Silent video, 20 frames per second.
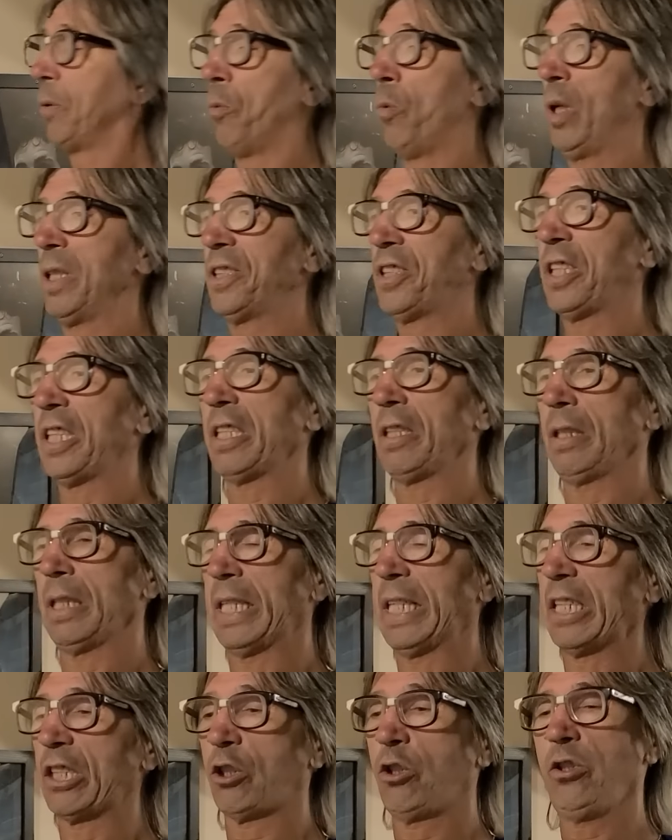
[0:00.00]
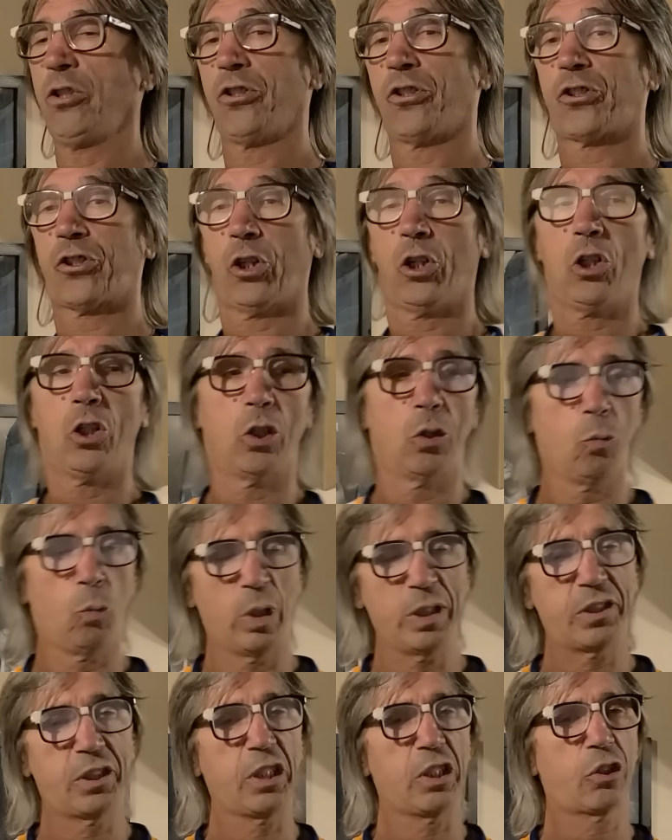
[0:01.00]
once he couldn't turn,
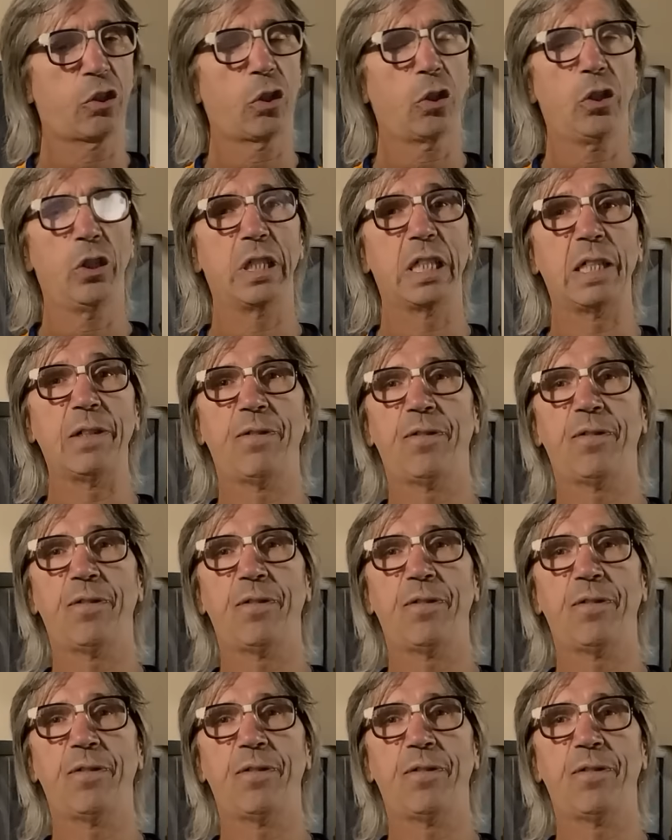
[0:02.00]
once he turned, he